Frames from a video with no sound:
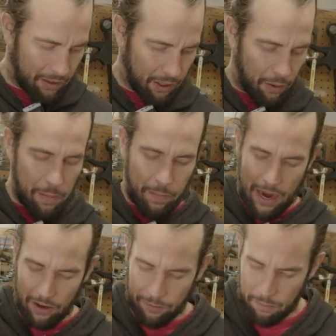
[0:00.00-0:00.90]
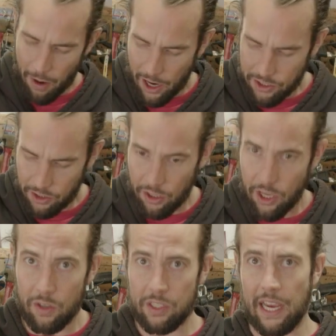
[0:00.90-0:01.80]
a little bit better for modular
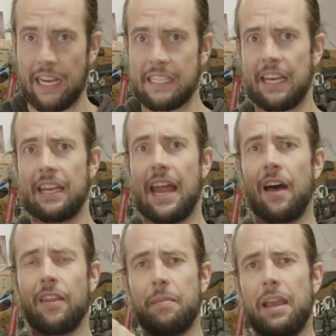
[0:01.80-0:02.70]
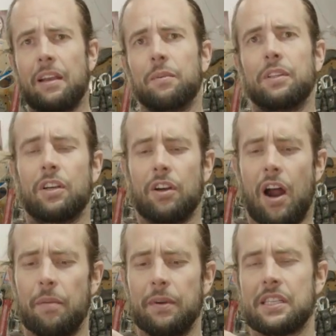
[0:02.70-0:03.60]
use. Like I said, now they make them with the
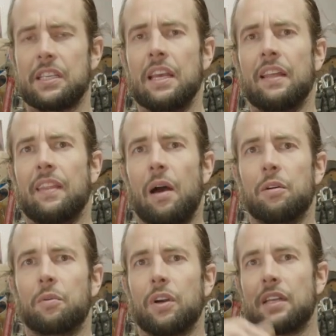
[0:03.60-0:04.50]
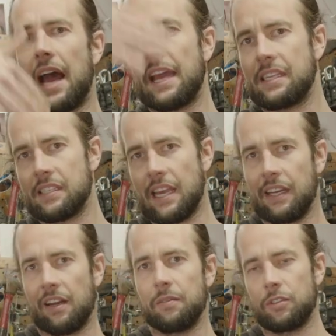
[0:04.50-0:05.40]
grommets. That would work nice because I
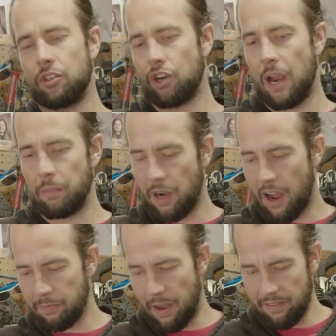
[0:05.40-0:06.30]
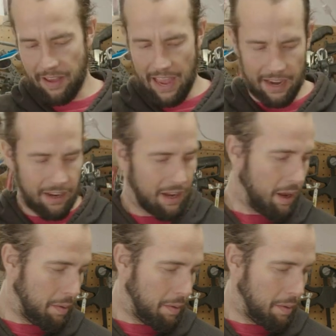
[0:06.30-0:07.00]
could almost drape it off my van.